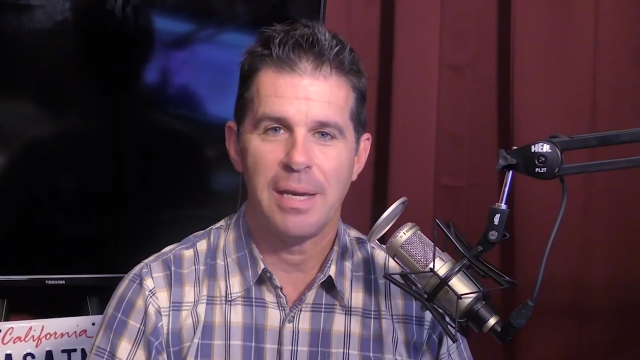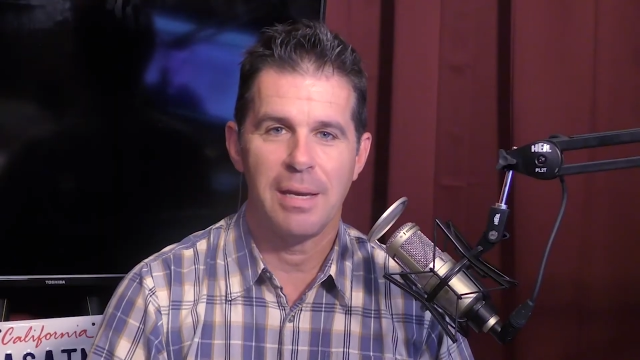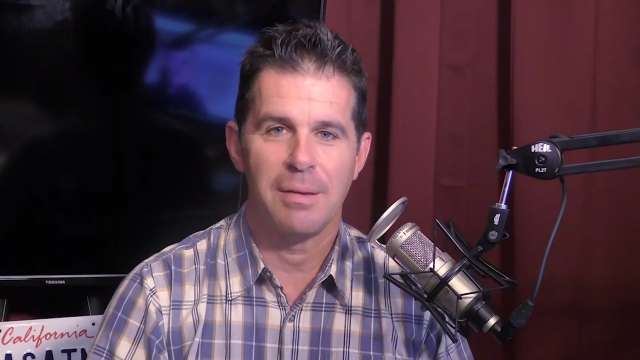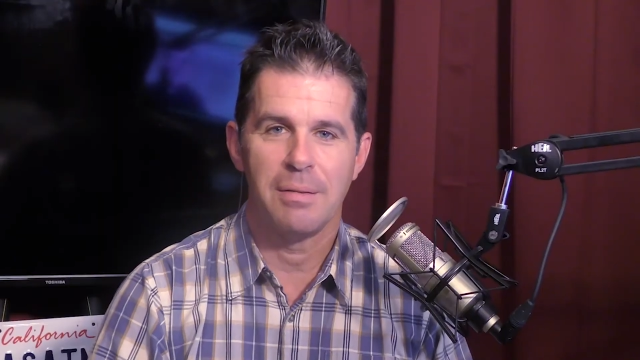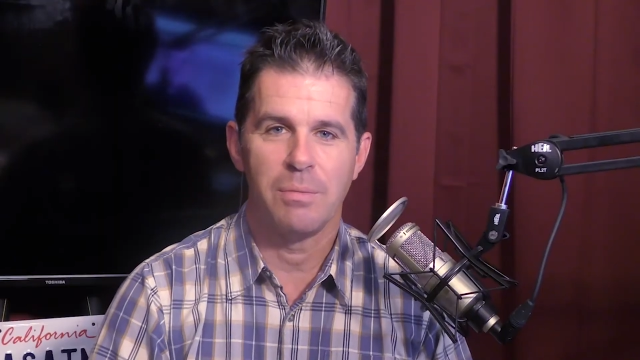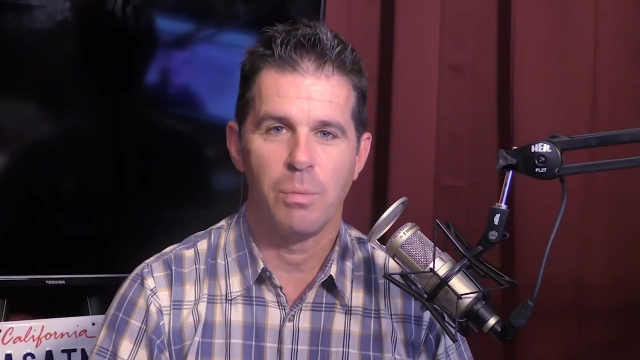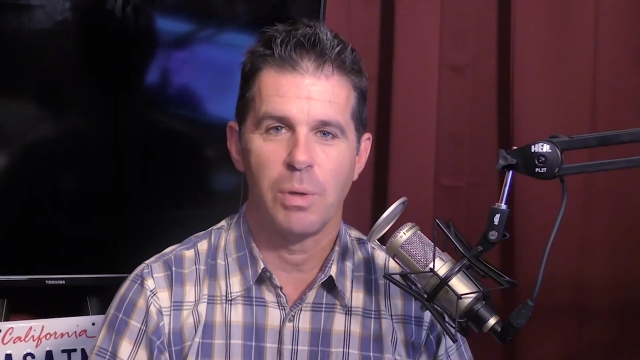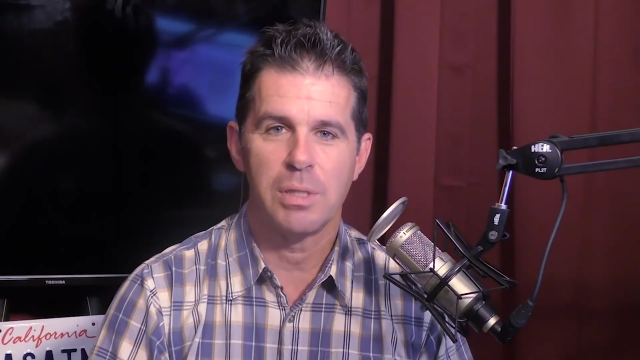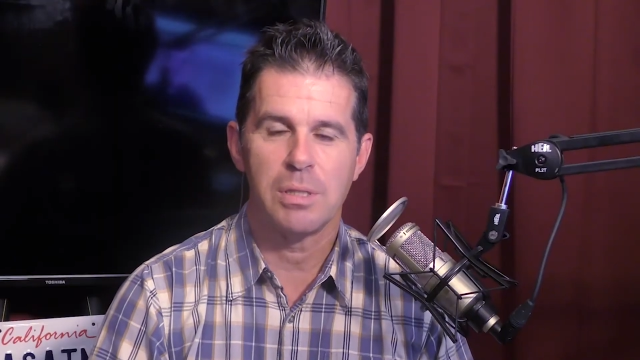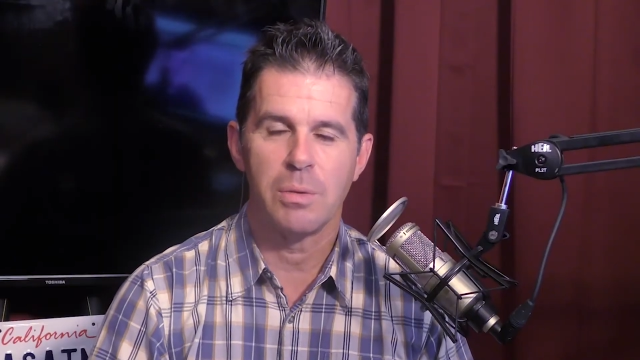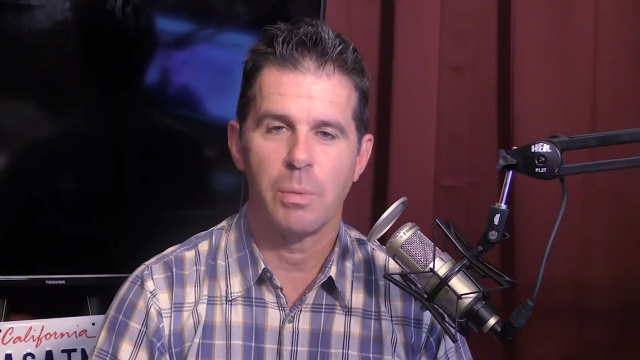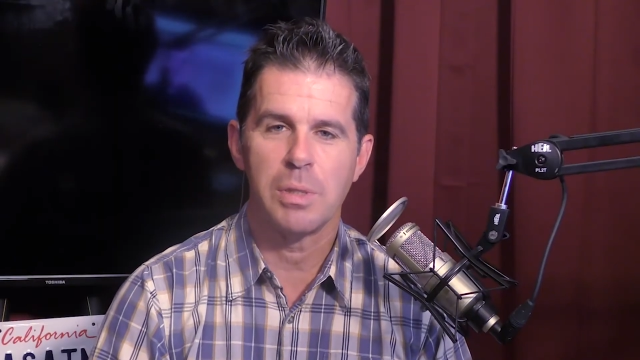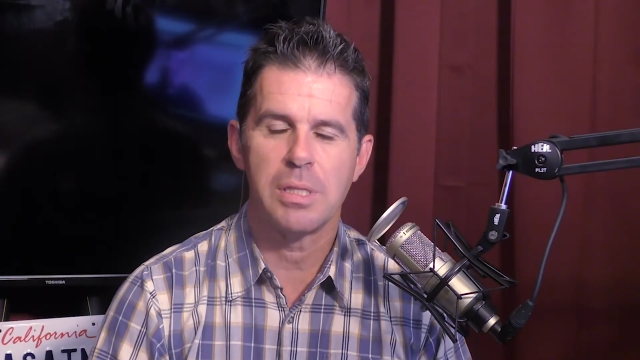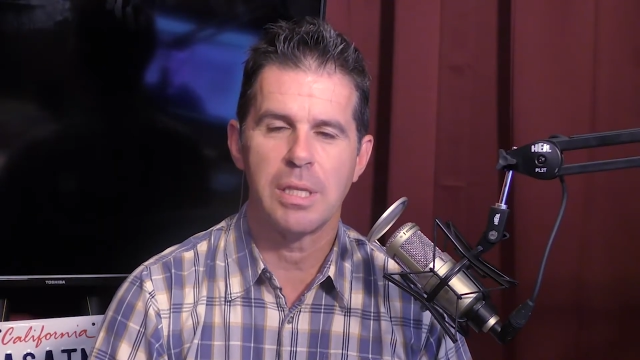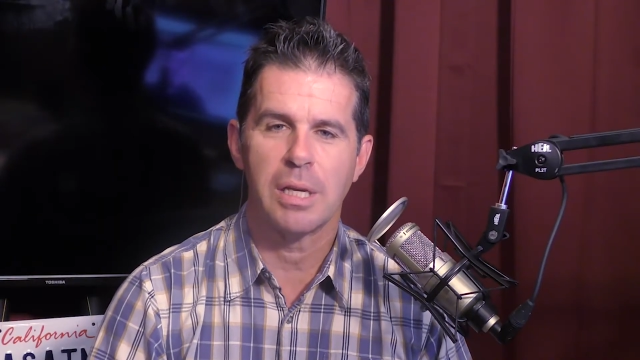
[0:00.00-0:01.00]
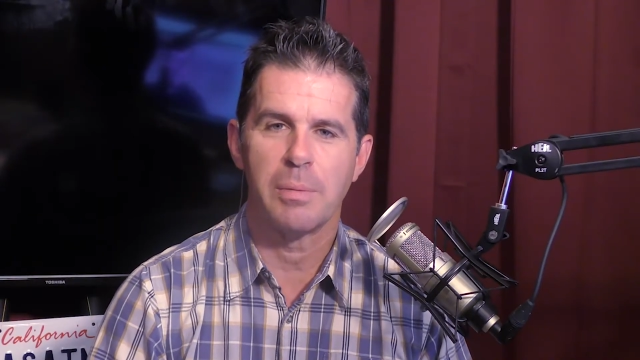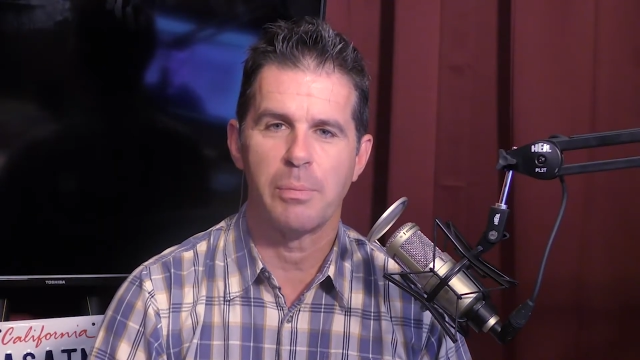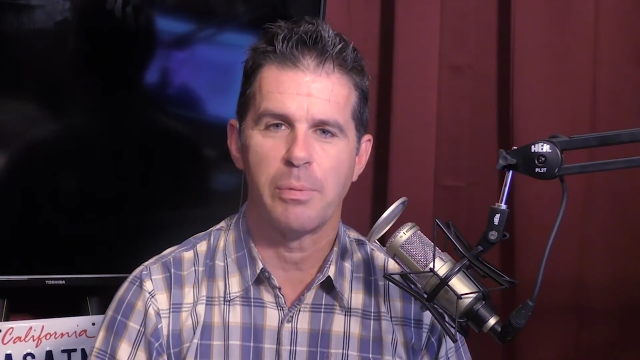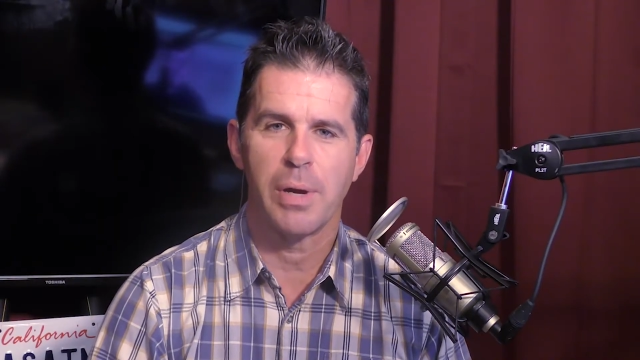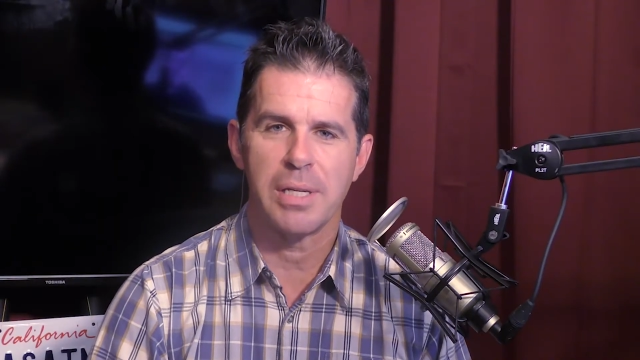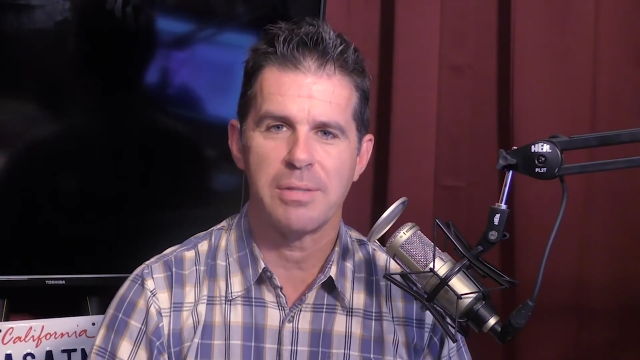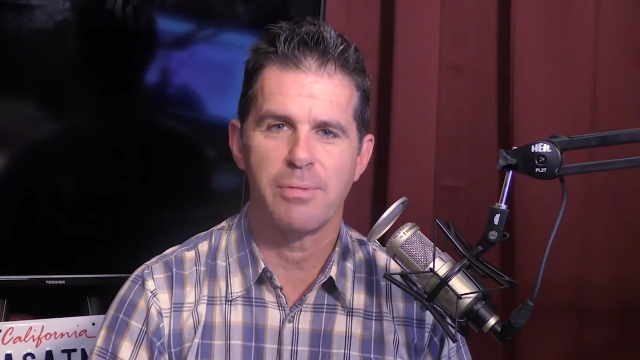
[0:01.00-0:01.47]
what's the
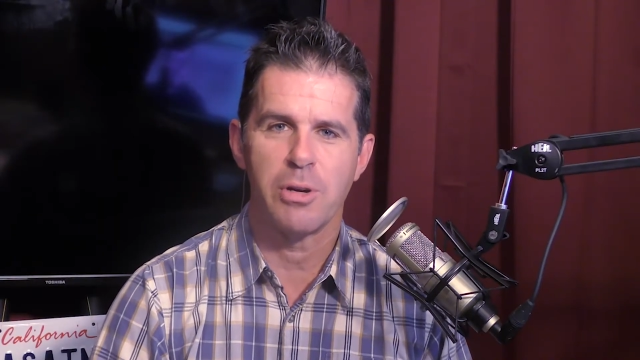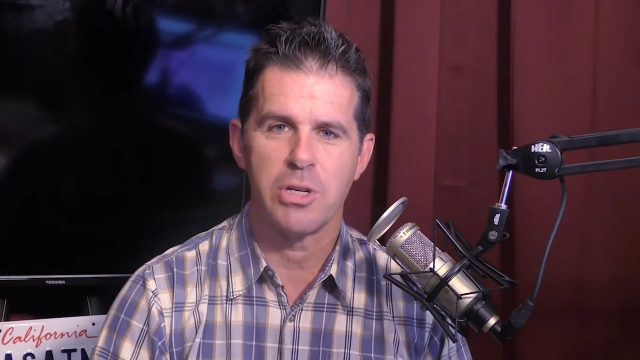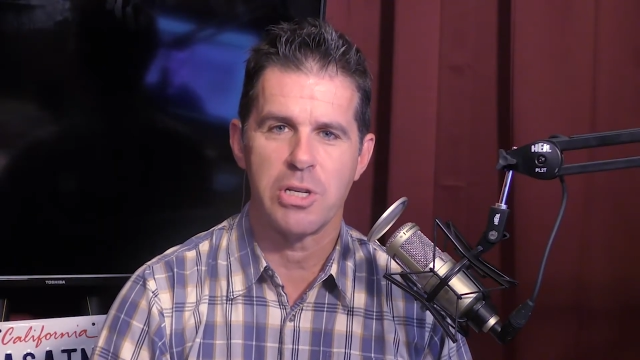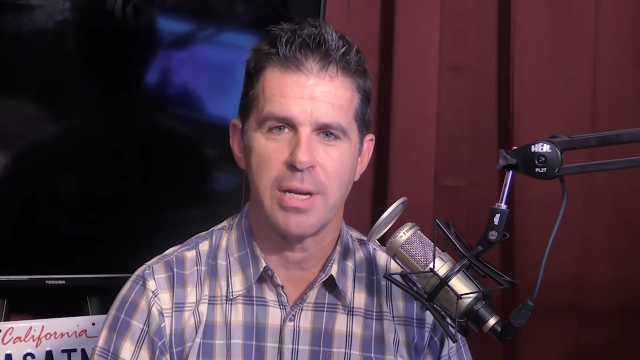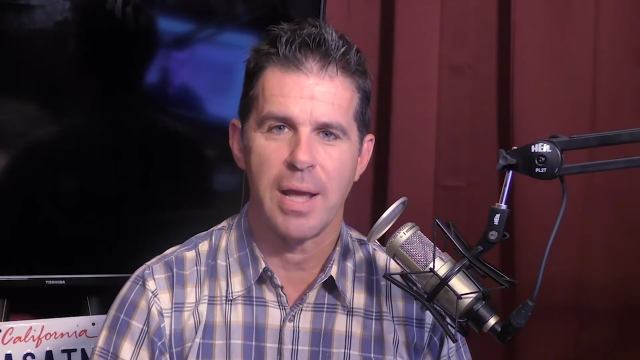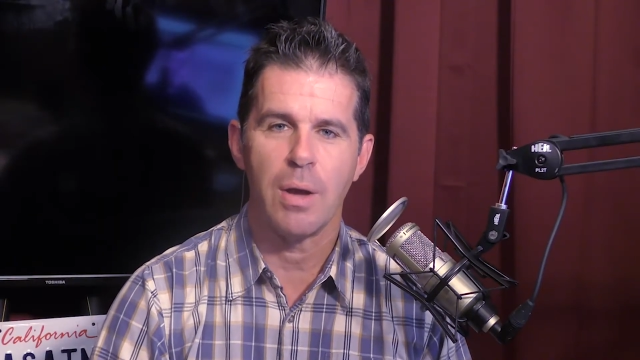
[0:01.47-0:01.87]
compressed version?